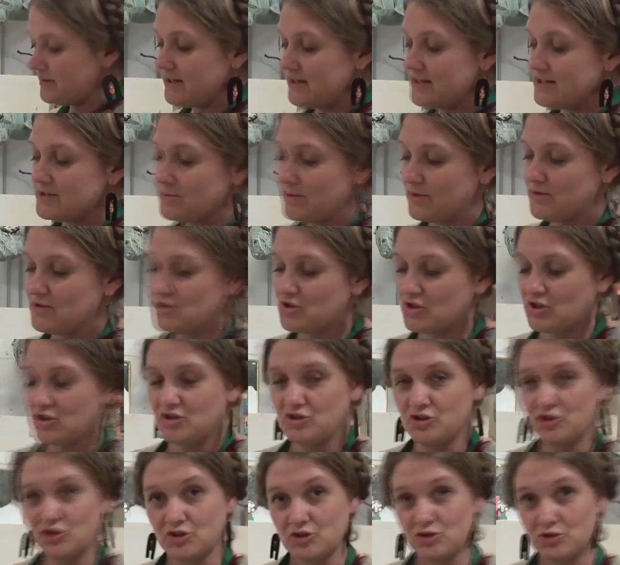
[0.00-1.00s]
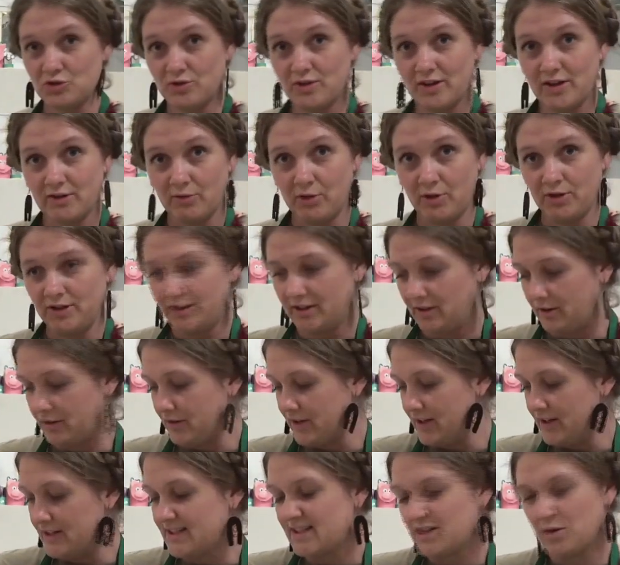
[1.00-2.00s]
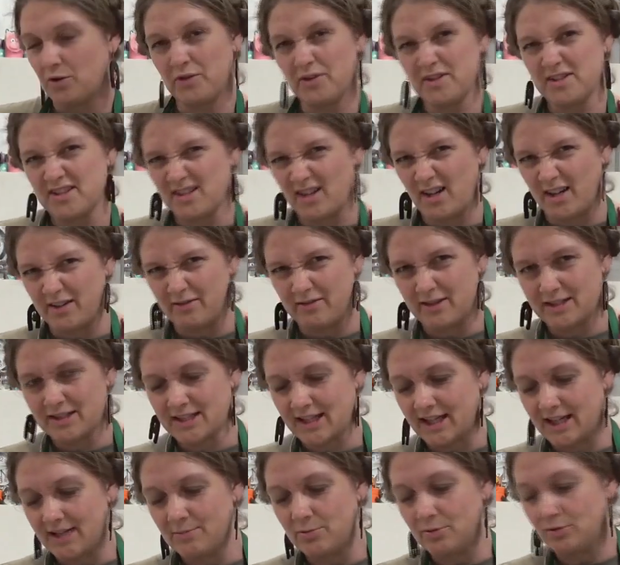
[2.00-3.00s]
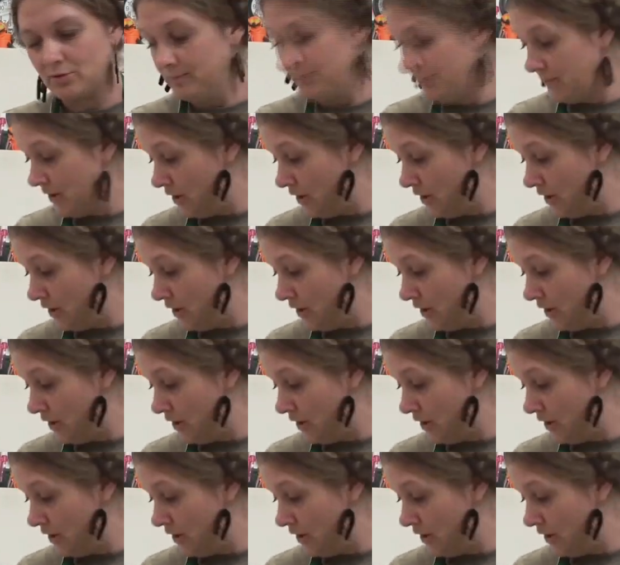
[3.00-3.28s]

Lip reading: these ones can just do their own little thing, sit on the side of the table.